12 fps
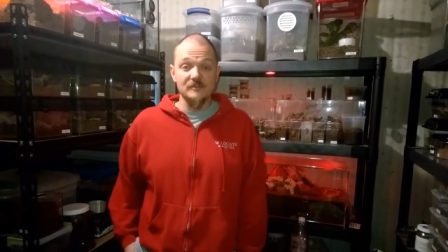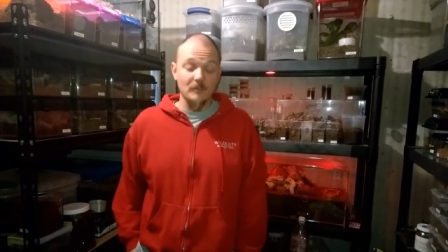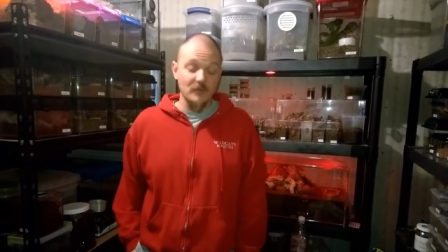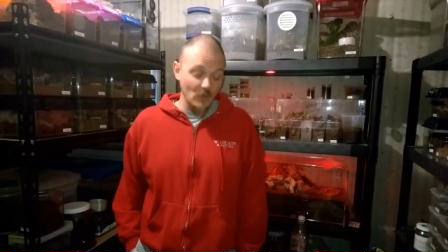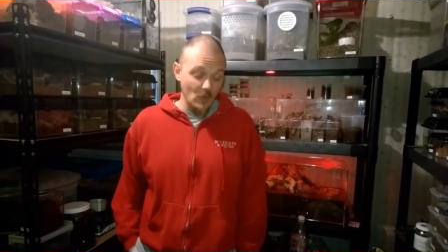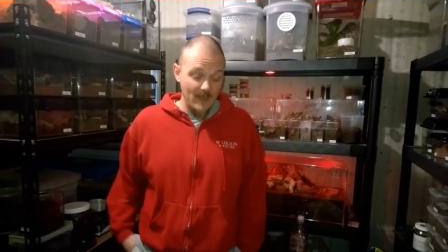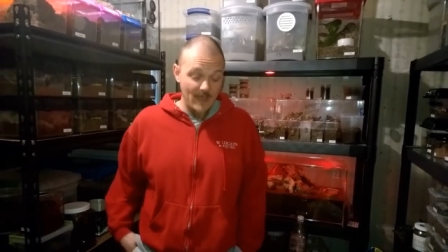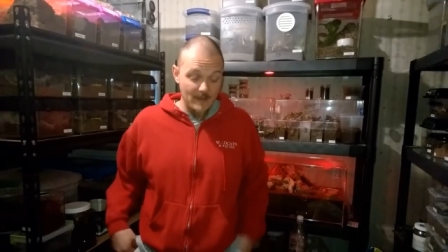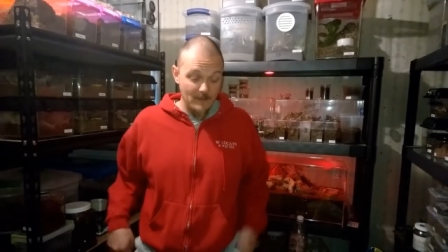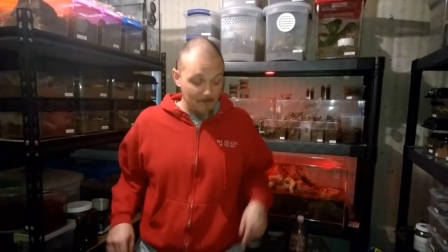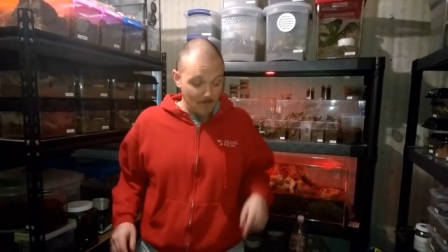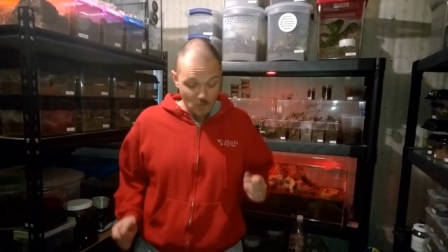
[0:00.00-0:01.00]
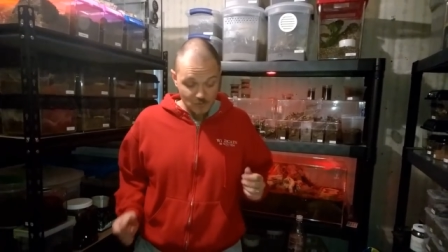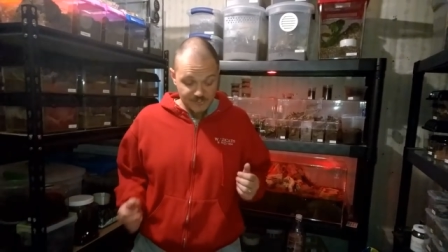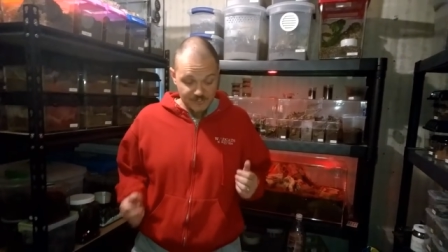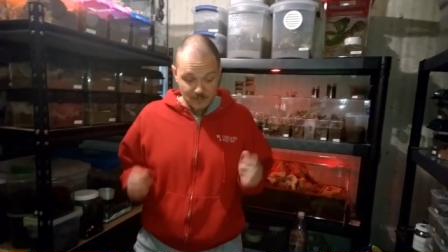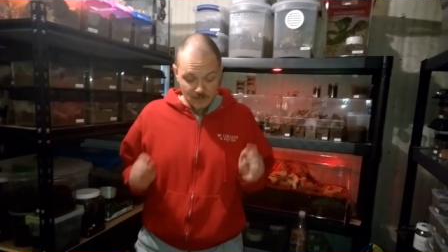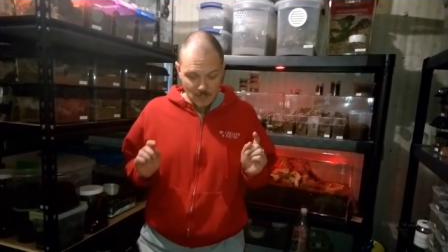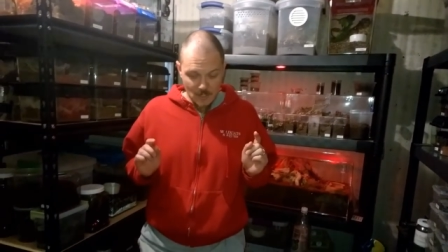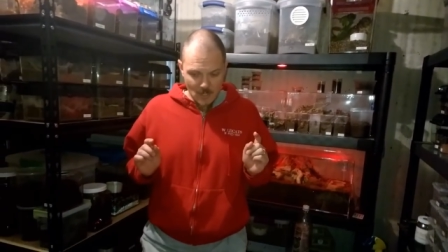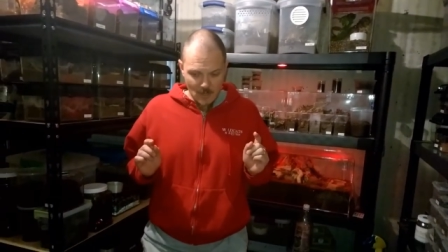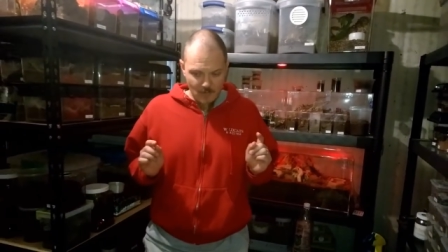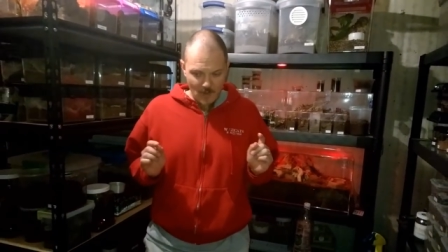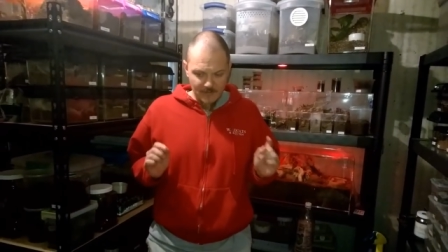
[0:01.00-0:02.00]
I'm going to go ahead and post
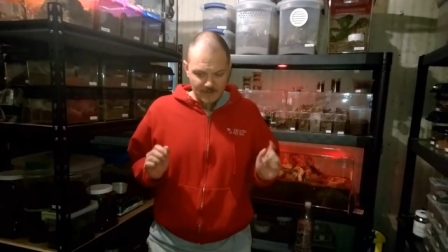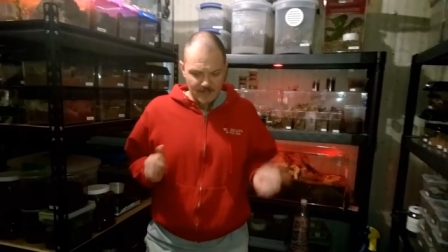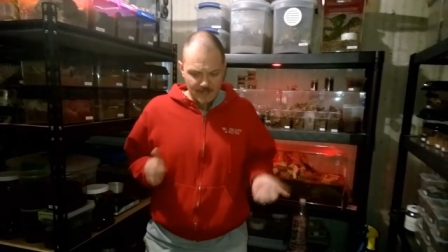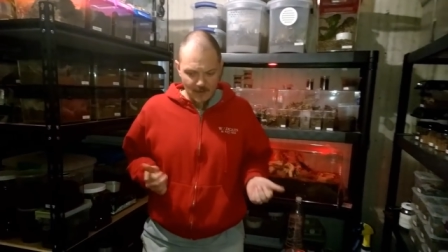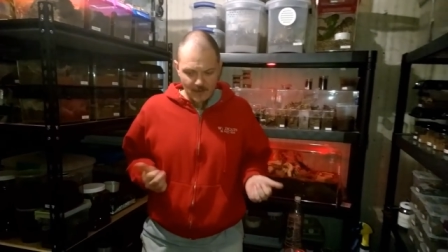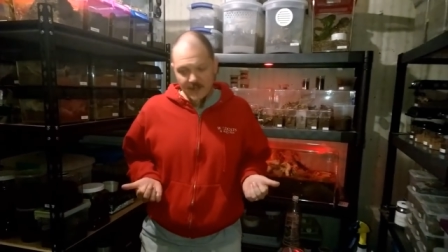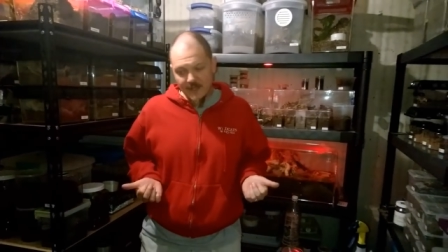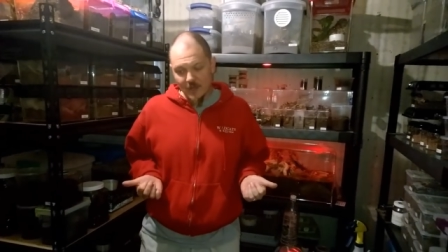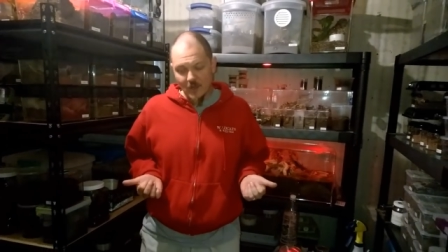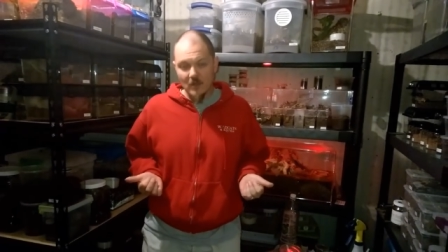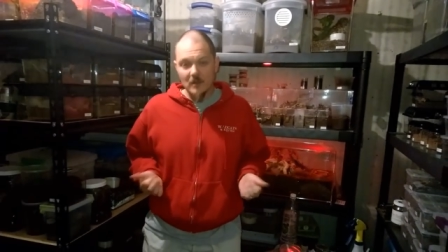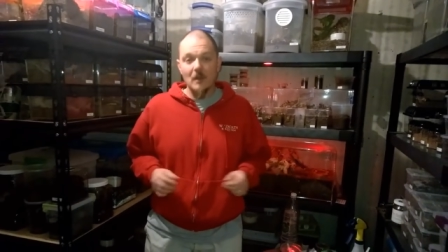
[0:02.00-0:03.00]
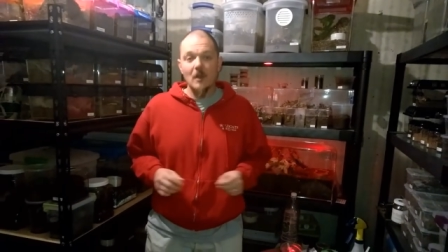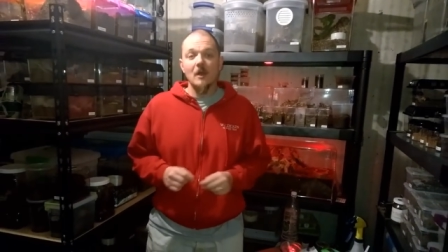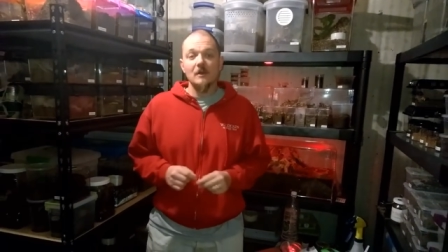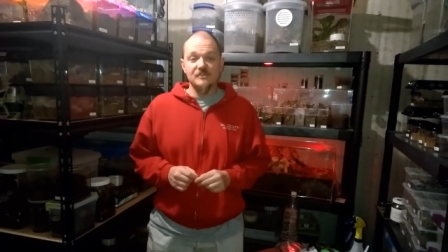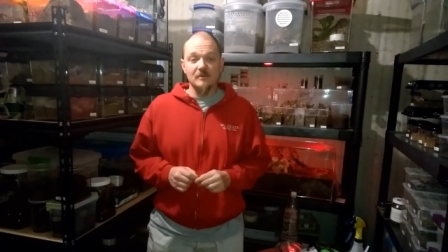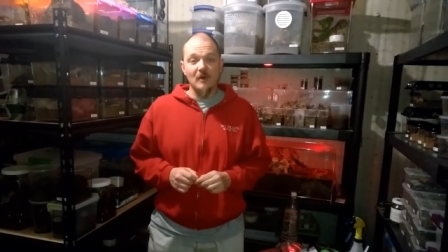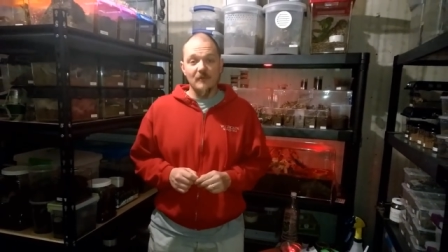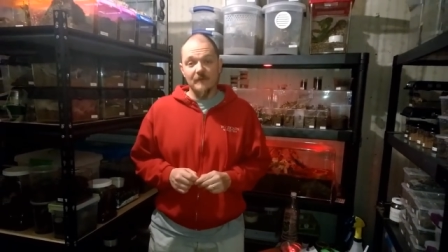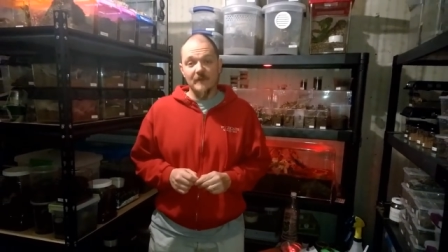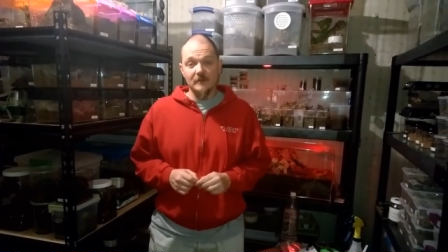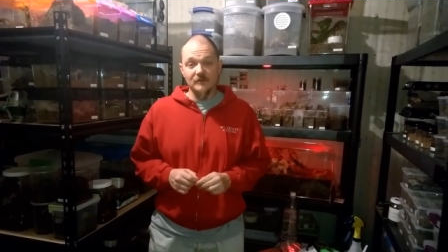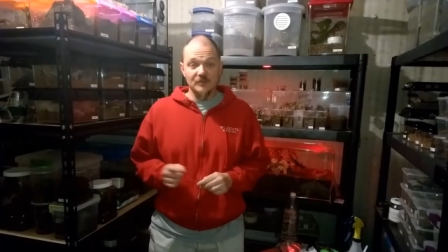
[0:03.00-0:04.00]
probably here and here some other
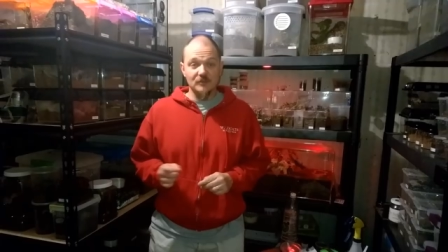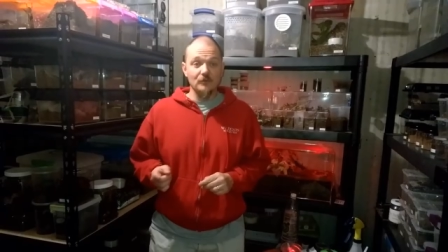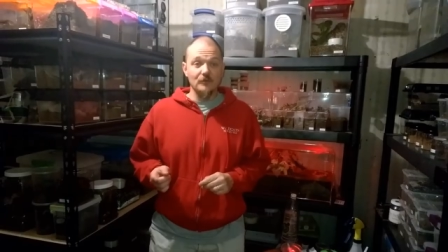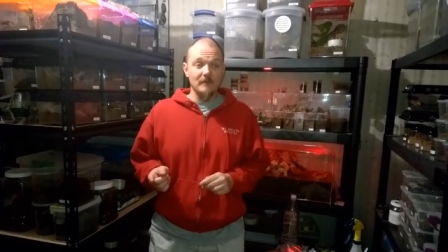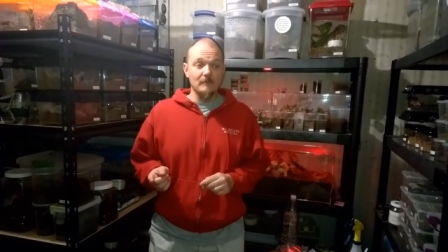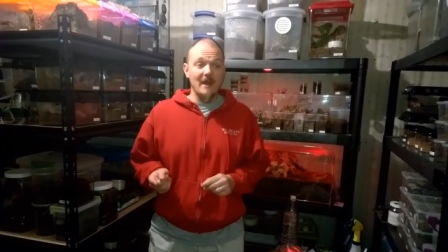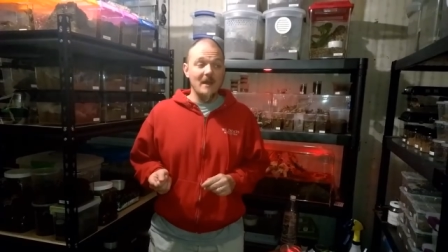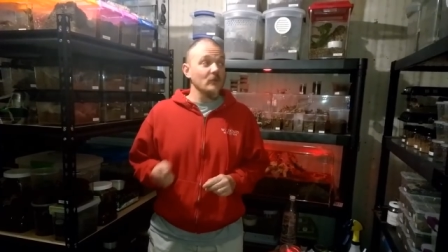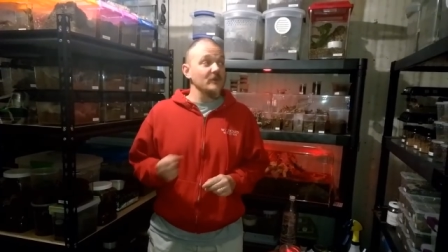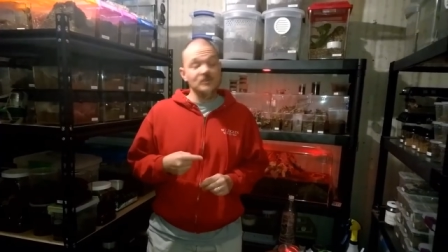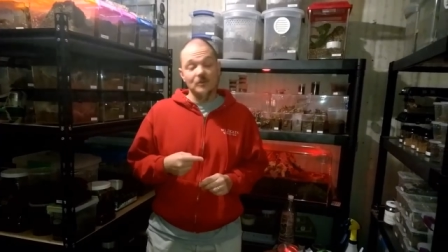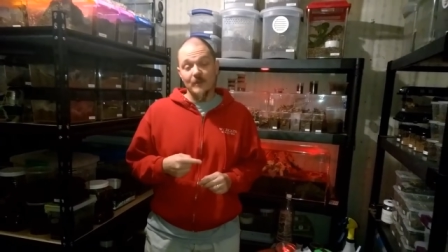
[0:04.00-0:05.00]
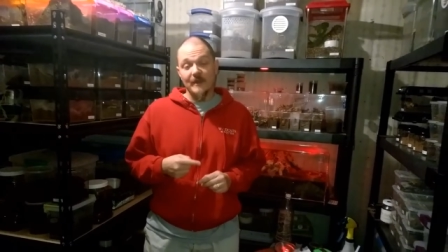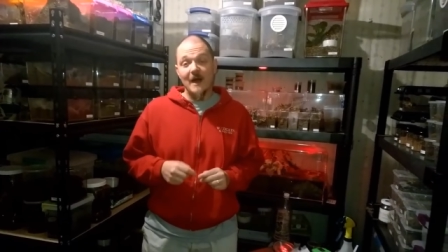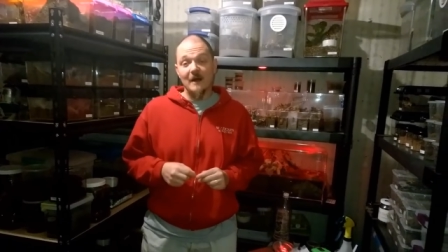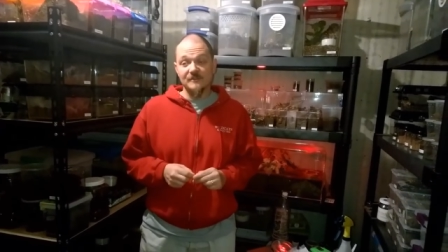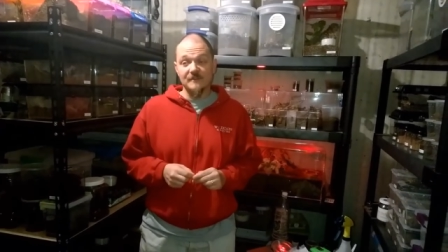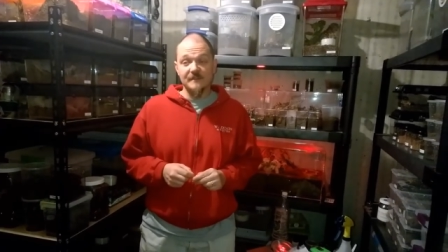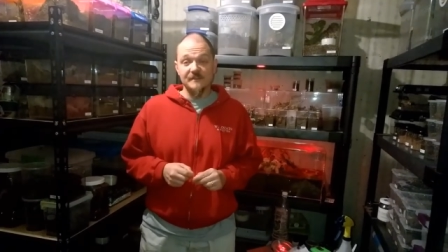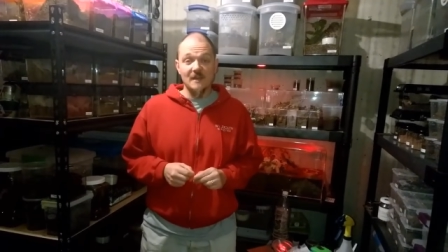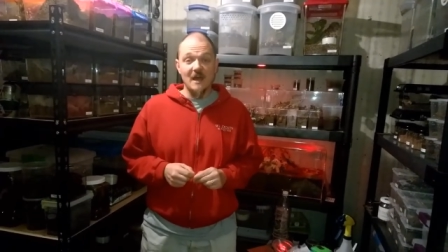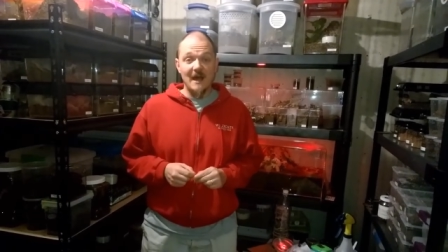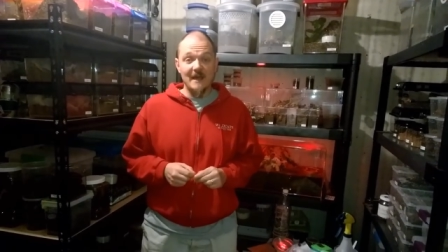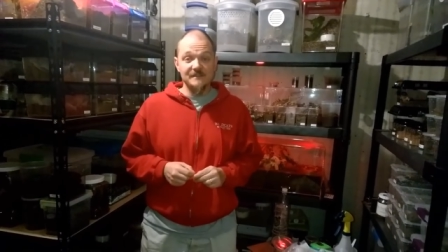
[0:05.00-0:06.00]
videos, including my original rehouse of these
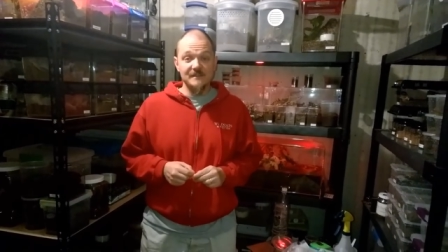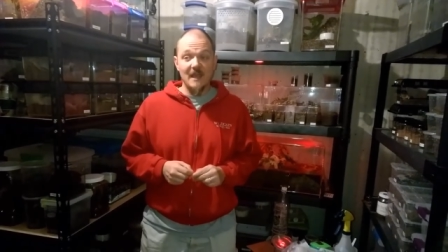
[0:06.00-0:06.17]
guys.